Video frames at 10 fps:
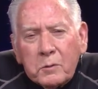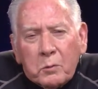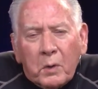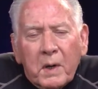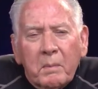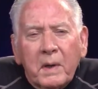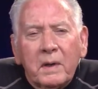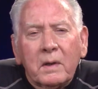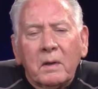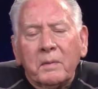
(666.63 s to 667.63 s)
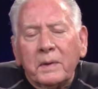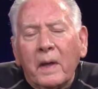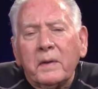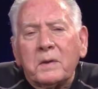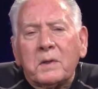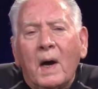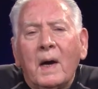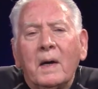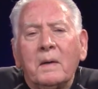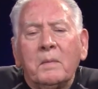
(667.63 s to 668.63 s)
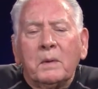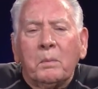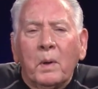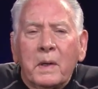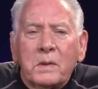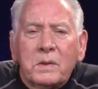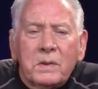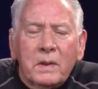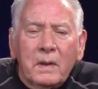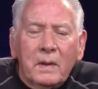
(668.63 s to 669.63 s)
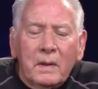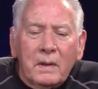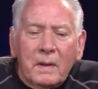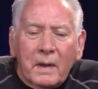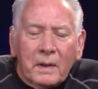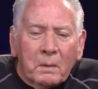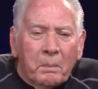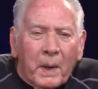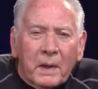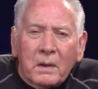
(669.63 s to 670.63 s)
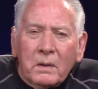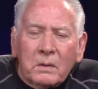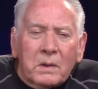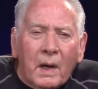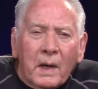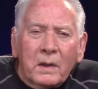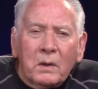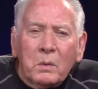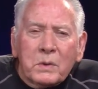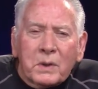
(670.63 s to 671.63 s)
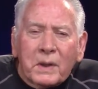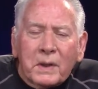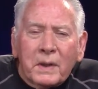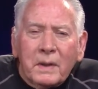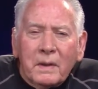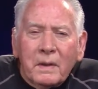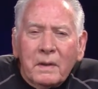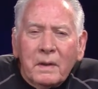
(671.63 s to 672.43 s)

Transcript: dreaming of another time and place, and a Bengal tiger was he.